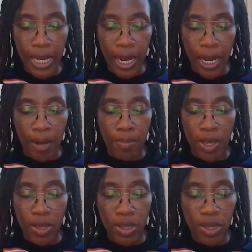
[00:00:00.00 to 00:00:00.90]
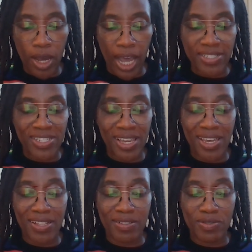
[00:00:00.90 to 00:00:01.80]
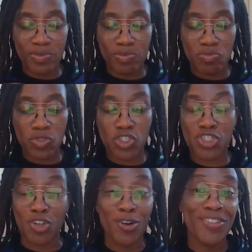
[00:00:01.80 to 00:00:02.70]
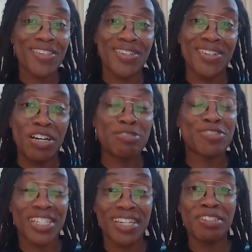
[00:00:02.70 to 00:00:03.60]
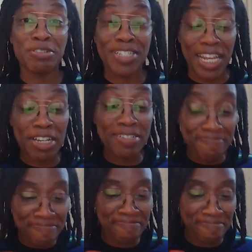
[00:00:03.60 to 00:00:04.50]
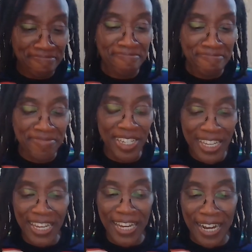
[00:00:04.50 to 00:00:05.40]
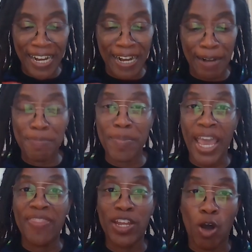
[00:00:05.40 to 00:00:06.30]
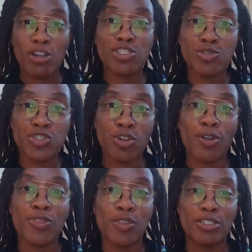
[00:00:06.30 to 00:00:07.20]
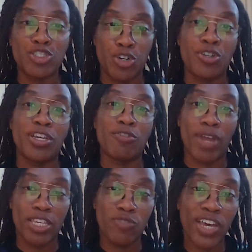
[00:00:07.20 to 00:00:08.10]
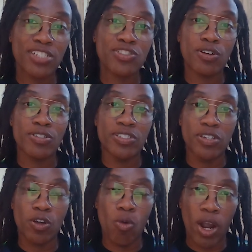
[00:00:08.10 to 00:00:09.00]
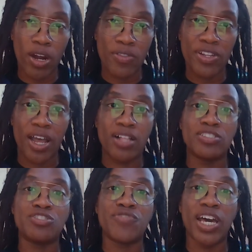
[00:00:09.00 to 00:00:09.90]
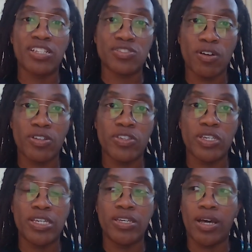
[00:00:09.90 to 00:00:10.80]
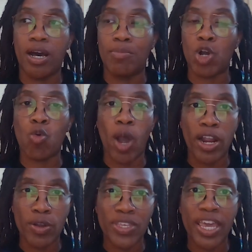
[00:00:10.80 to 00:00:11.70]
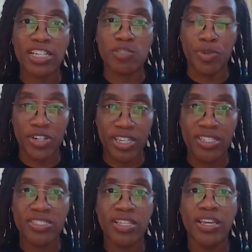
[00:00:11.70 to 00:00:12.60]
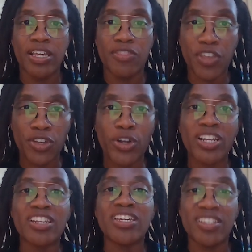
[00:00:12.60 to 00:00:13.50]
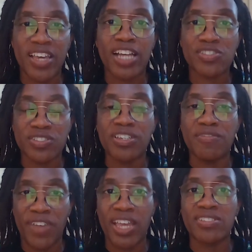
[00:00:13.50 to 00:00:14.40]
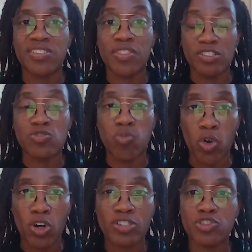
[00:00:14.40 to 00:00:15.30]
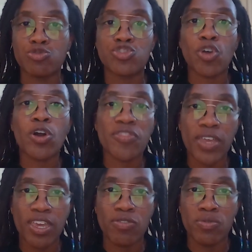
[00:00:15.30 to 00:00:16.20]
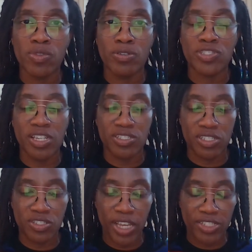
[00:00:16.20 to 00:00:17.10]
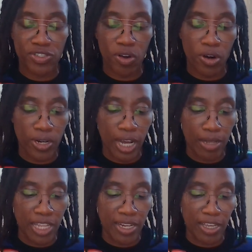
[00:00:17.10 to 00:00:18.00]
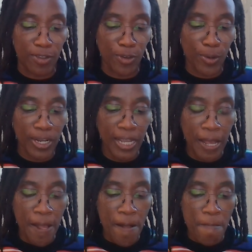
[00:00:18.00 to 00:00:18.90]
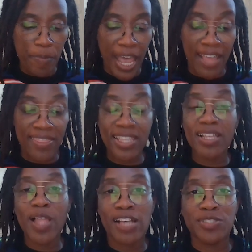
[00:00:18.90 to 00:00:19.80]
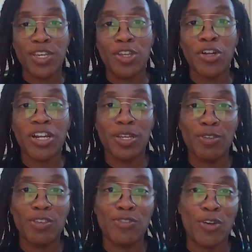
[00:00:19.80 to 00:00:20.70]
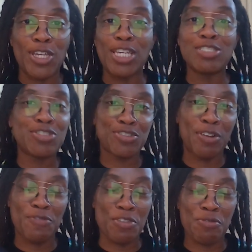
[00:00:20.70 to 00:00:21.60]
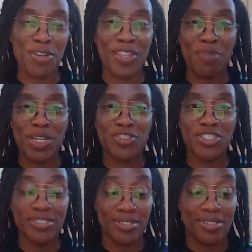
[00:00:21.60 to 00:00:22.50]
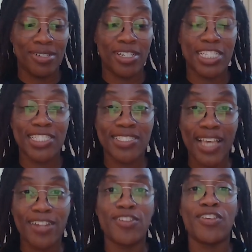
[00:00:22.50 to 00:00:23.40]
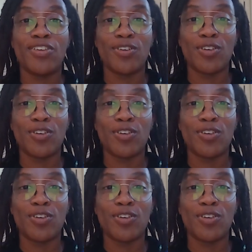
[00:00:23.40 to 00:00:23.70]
I'd say start to understand your data. And then also start the journey, right? You've got to start to acquire the knowledge. You've got to start to acquire the expertise that you're going to need to actually advance this work. So start thinking through those things and start leaning into it. And then the last thing, and you're going to hear this on each of the three that I mentioned, set